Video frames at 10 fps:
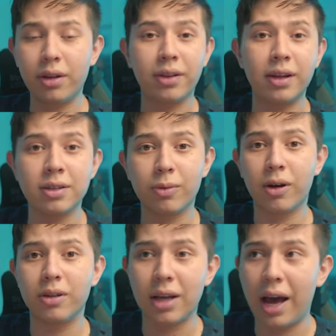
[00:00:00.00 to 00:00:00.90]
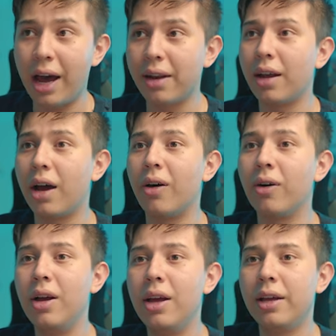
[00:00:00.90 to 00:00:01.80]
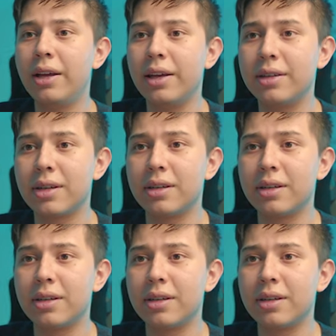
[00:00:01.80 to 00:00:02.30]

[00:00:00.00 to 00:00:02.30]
the things I'm going to add now is